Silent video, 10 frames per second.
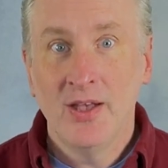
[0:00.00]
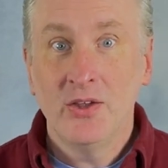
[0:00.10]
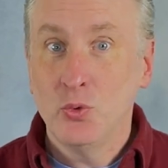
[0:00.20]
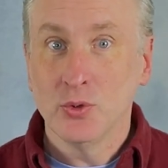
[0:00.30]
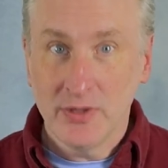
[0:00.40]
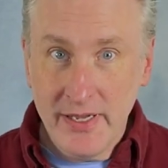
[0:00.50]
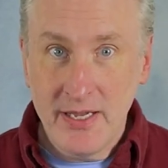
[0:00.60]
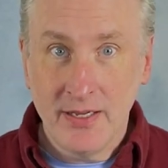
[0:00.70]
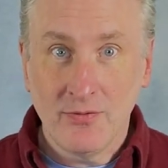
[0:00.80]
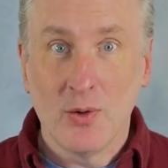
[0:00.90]
you'll
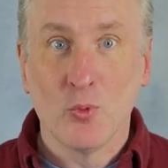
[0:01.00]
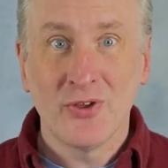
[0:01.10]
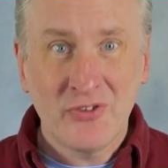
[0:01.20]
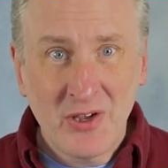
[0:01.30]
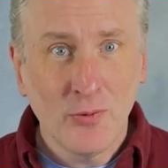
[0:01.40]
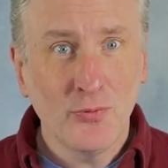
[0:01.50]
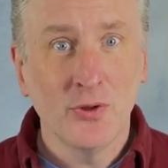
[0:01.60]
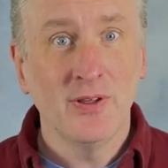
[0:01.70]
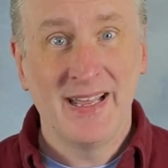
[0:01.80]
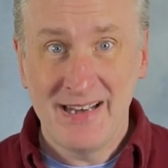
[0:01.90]
leave a more
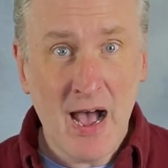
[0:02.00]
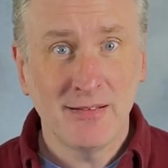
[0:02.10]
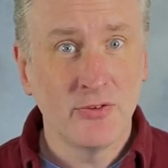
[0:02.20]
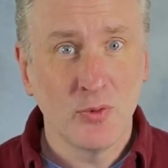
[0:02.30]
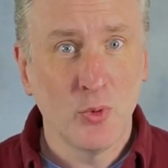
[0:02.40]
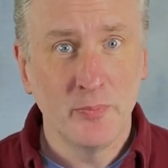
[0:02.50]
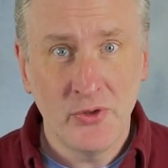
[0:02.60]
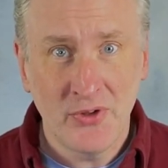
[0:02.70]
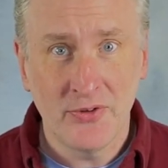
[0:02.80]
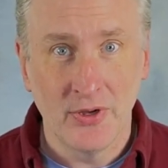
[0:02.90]
skillful and knowledgeable
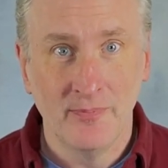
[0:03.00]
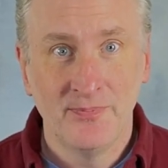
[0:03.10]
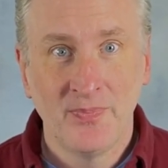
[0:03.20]
musician.